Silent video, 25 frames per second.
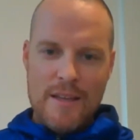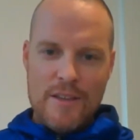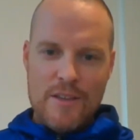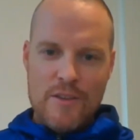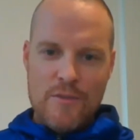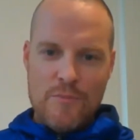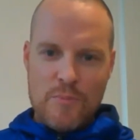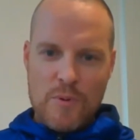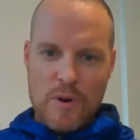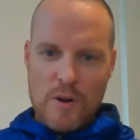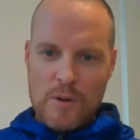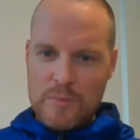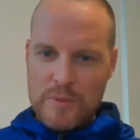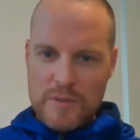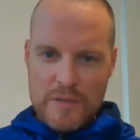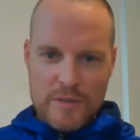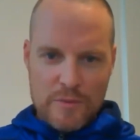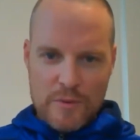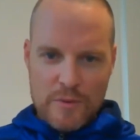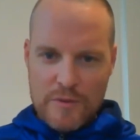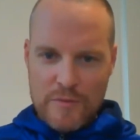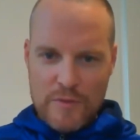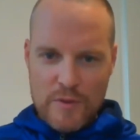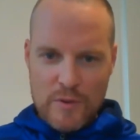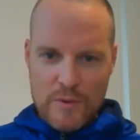You've probably
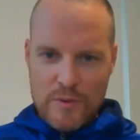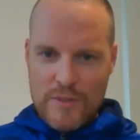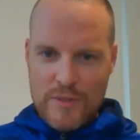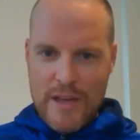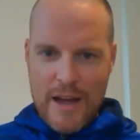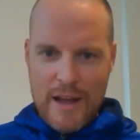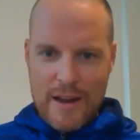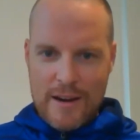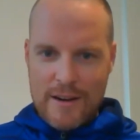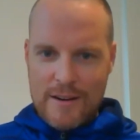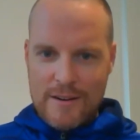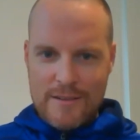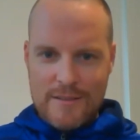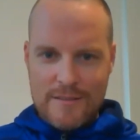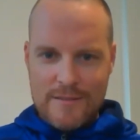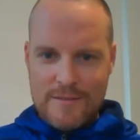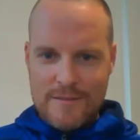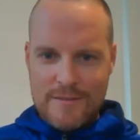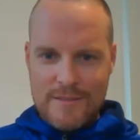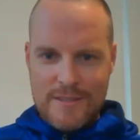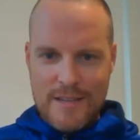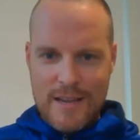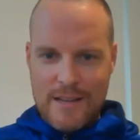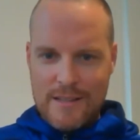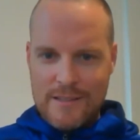reviewed that
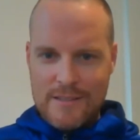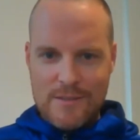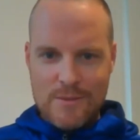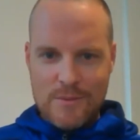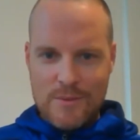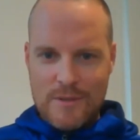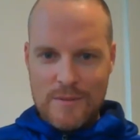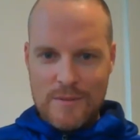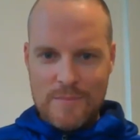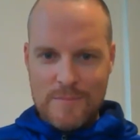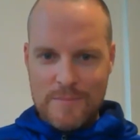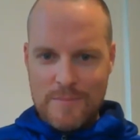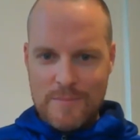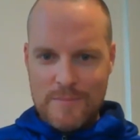down to a